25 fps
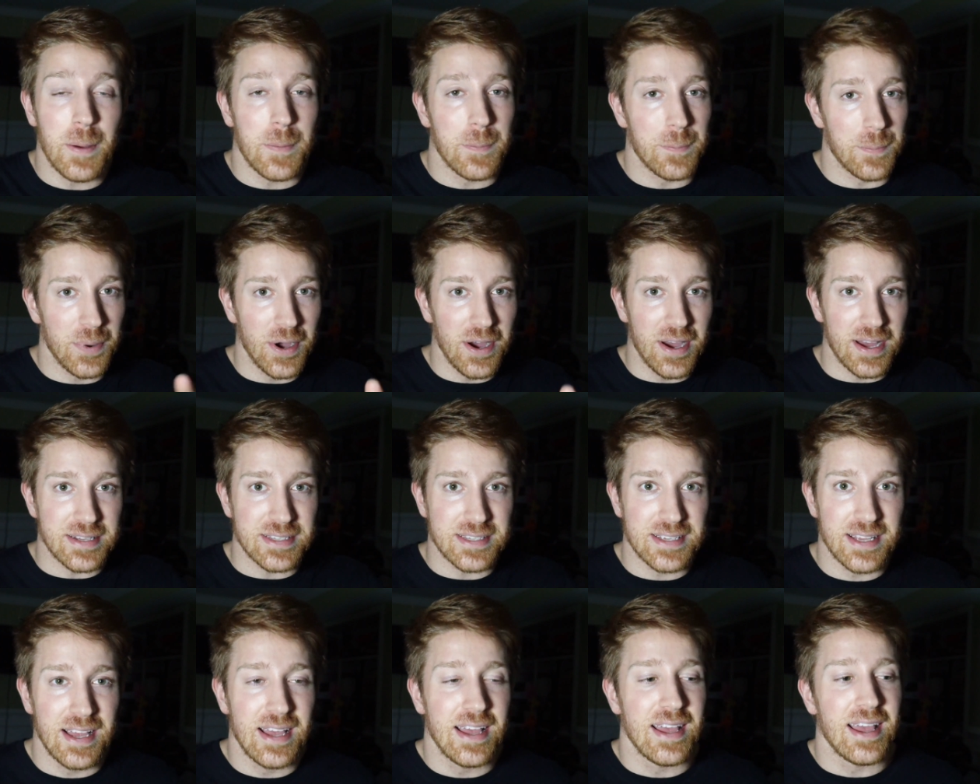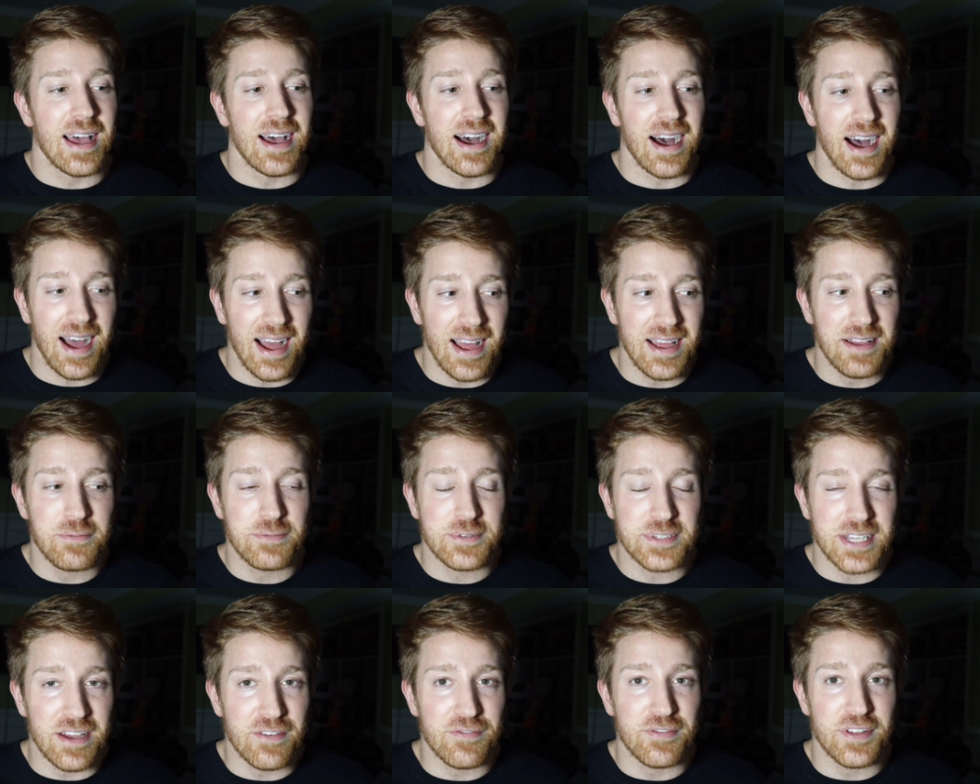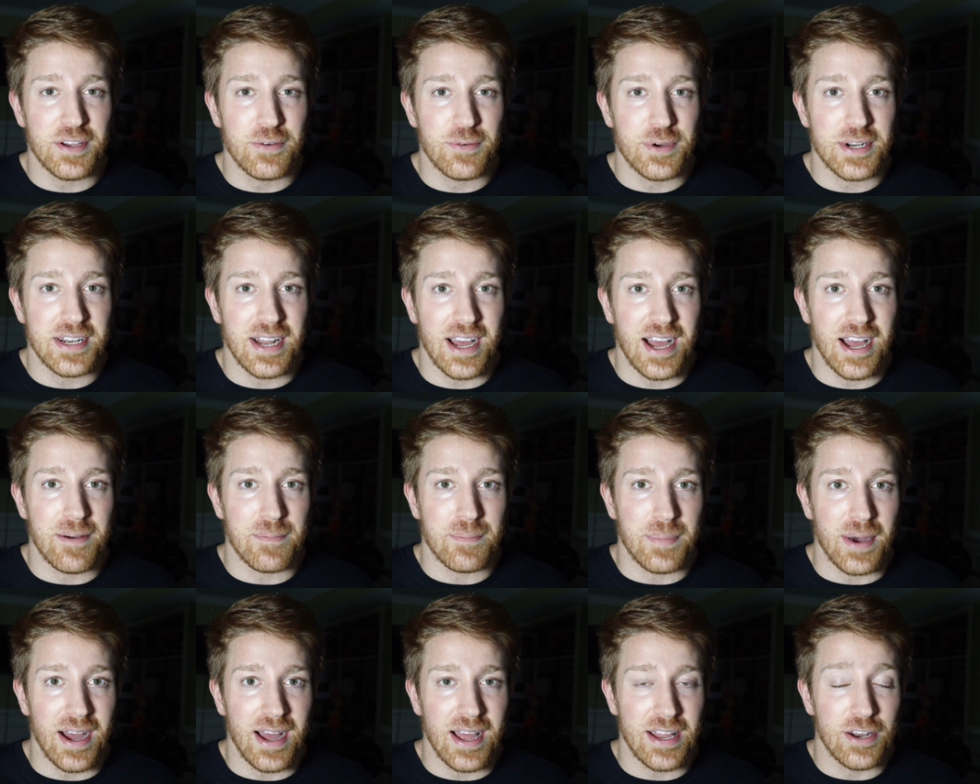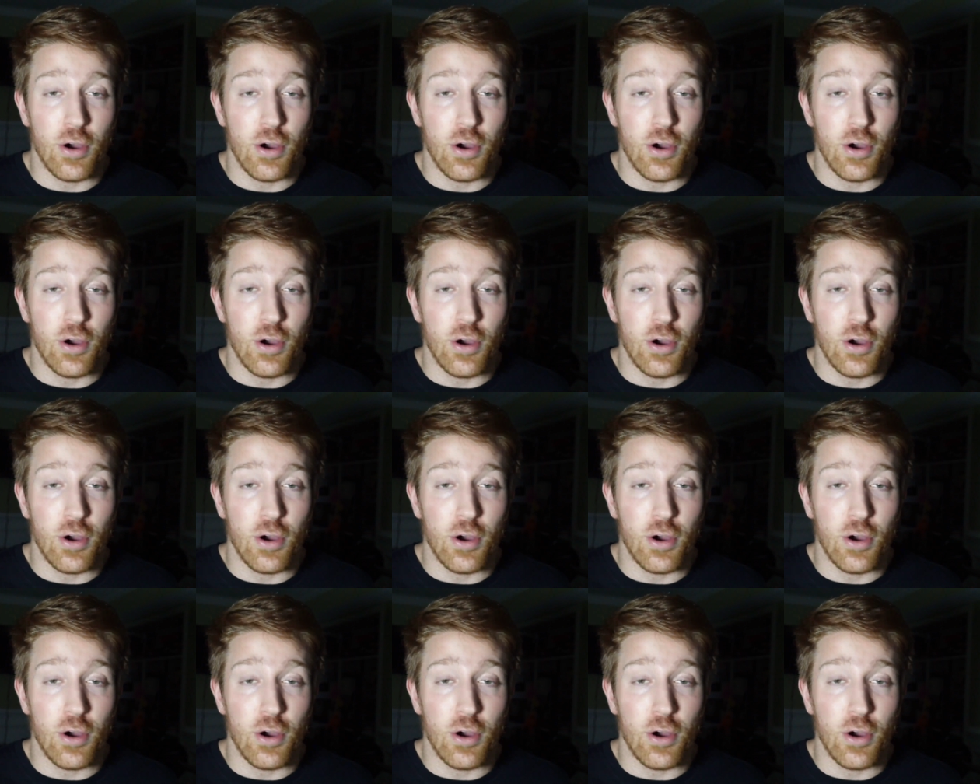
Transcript: But I definitely would not buy,